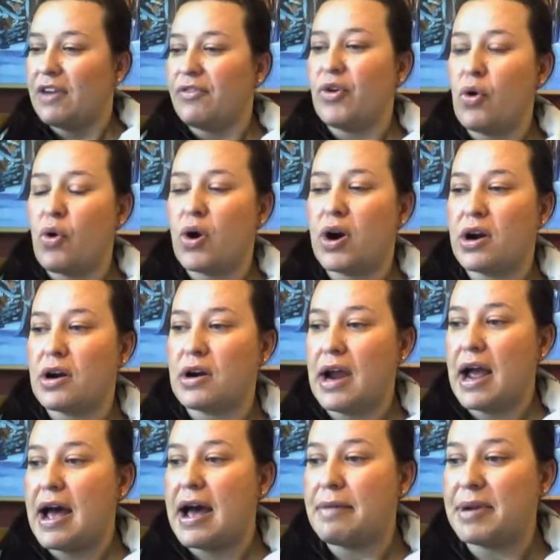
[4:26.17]
If
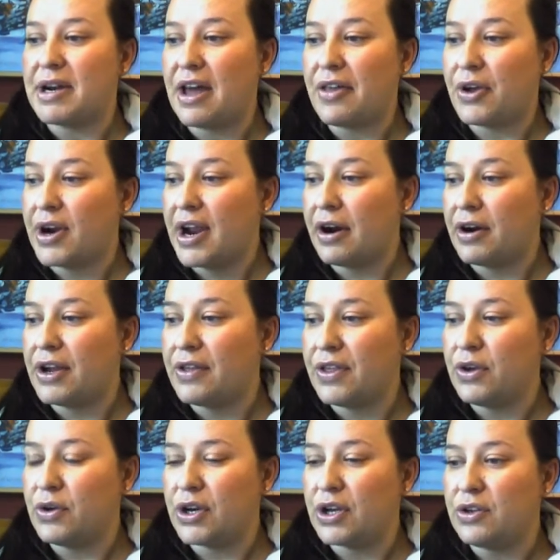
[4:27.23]
you're another area
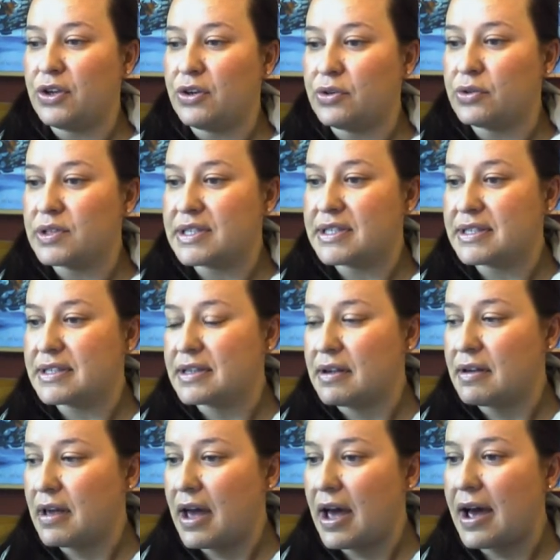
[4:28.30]
that you can use
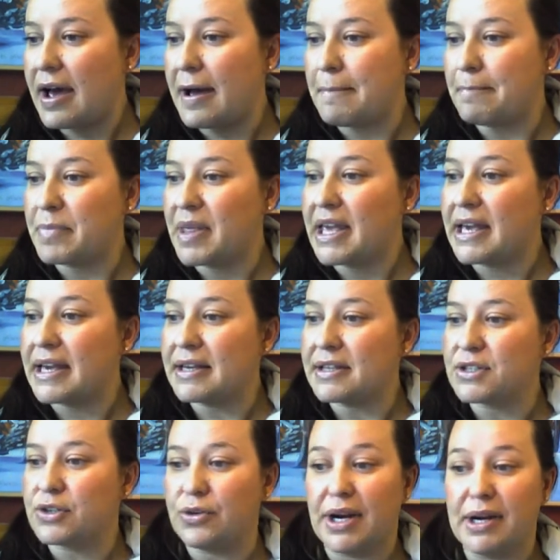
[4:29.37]

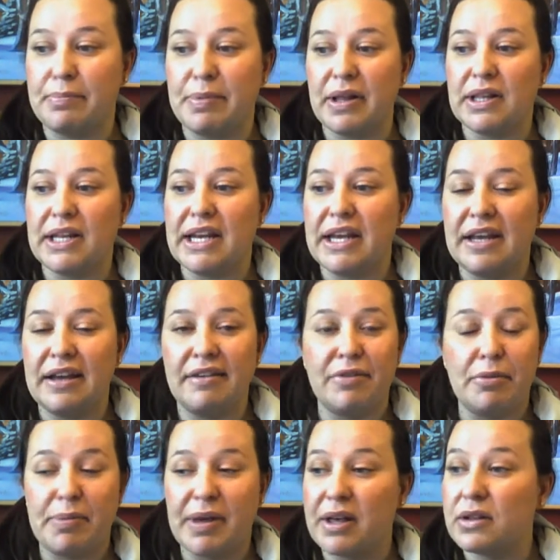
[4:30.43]
is credibility
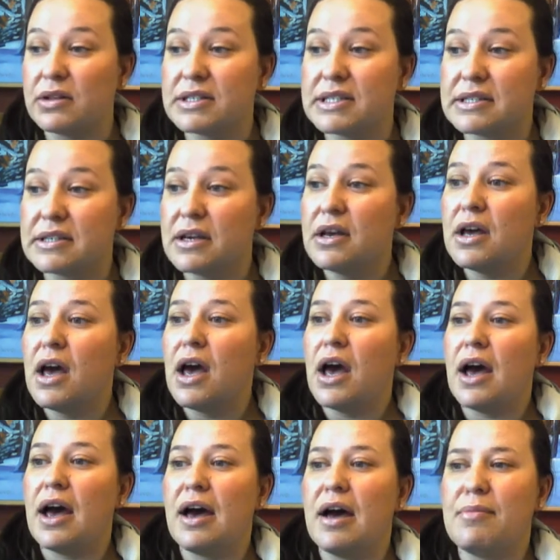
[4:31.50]
of appeals.
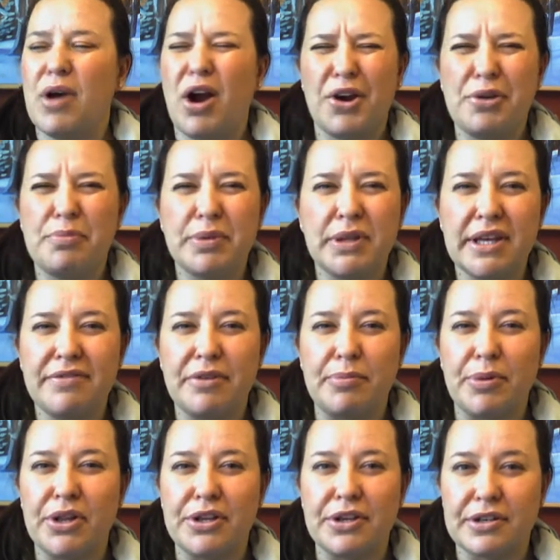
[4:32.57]
Are you
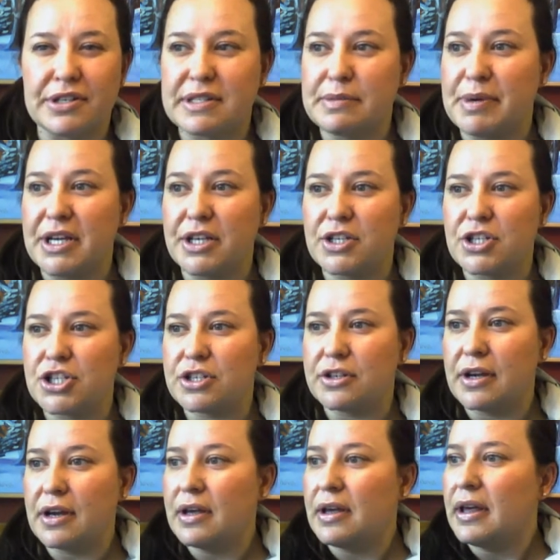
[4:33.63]
believable in your
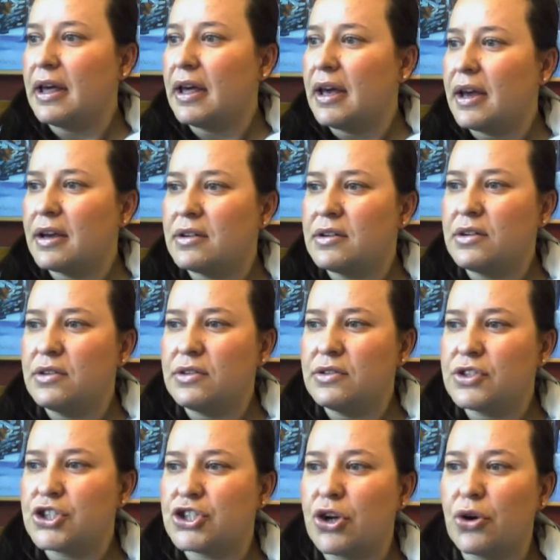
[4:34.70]
speech?
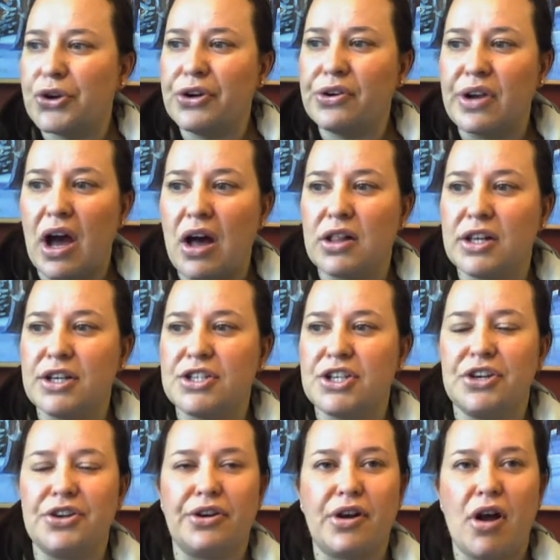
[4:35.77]
Show your knowledge
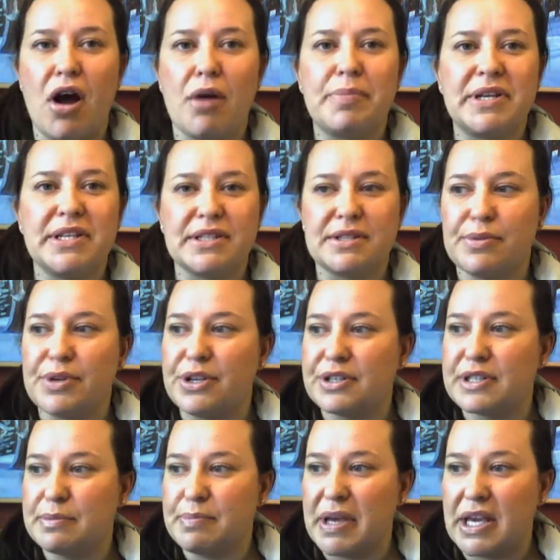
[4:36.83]
and your competence when
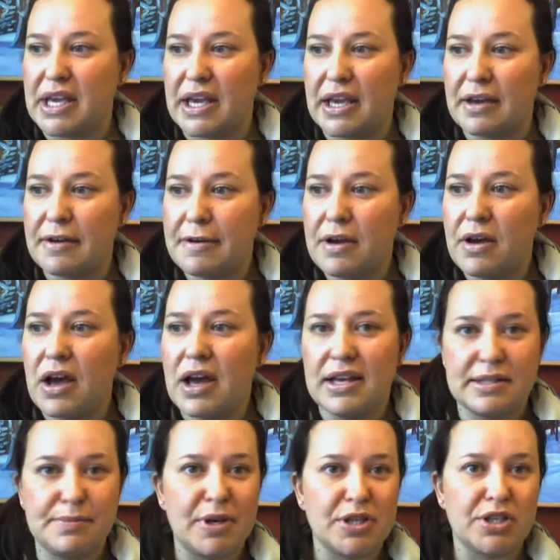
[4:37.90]
you're speaking,
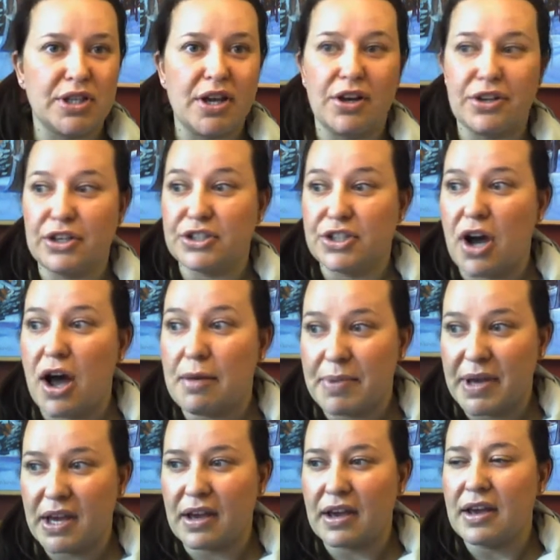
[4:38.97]
especially on your
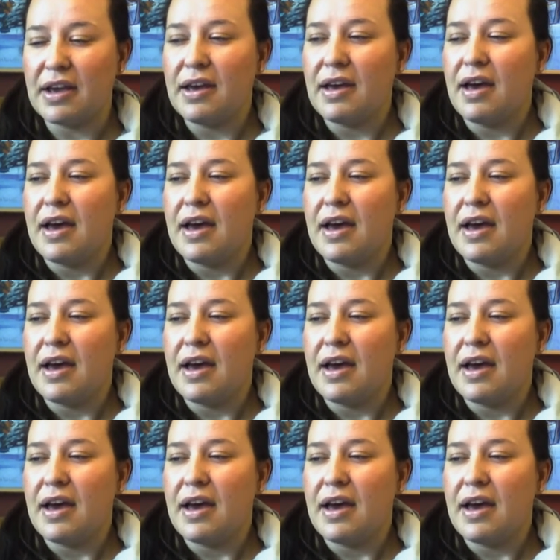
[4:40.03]
topic.